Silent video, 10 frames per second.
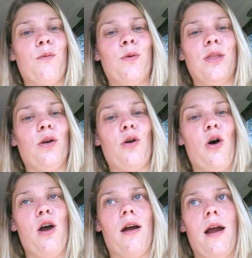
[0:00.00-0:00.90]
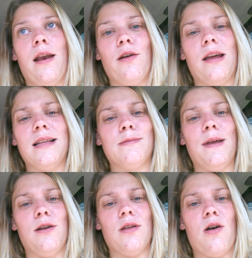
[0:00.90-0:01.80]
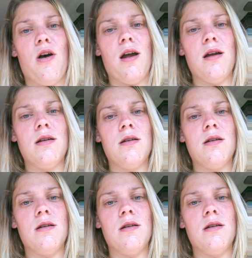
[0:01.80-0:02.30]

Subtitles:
with your car and your kids being in the car.